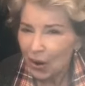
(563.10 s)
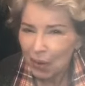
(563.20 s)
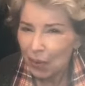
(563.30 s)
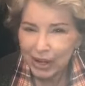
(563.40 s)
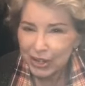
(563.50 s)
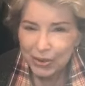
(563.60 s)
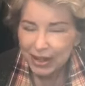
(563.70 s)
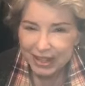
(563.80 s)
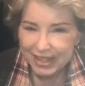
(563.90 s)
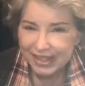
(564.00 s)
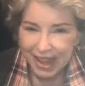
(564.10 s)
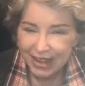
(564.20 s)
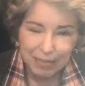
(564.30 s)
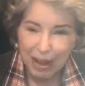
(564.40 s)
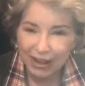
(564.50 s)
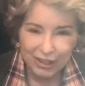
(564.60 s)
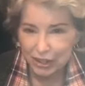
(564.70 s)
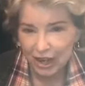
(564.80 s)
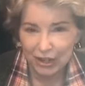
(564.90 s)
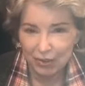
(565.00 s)
What do you get excited about in
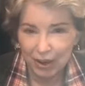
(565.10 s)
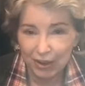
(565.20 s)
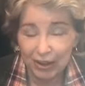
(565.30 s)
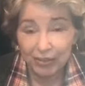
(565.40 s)
January?